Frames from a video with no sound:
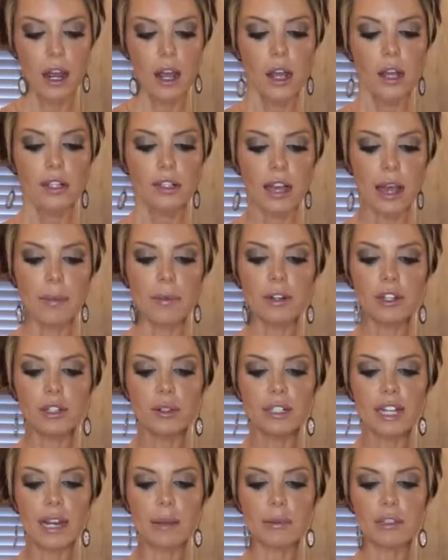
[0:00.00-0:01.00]
So I'm going to do a
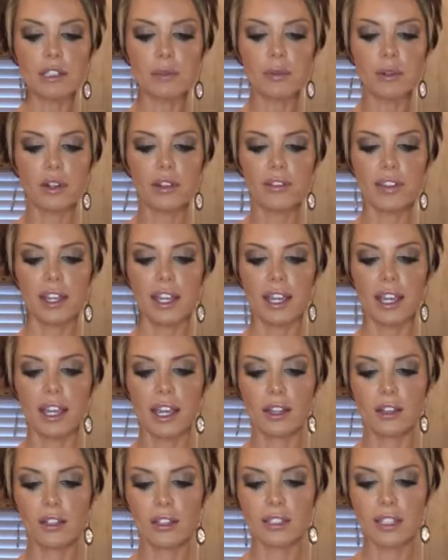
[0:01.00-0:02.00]
tablespoon of ghee. It
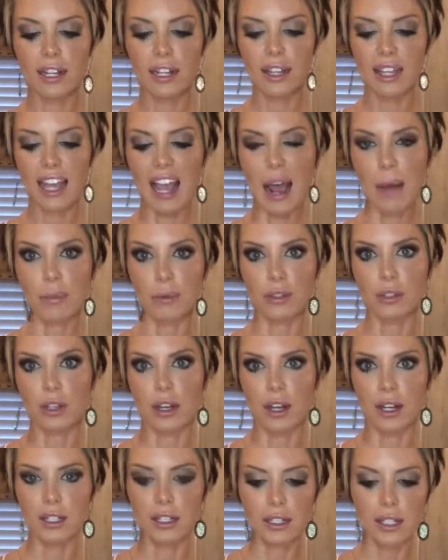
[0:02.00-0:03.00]
looks kind of like
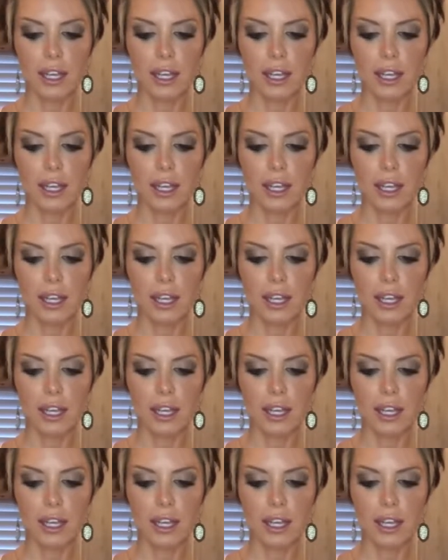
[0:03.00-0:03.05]
applesauce.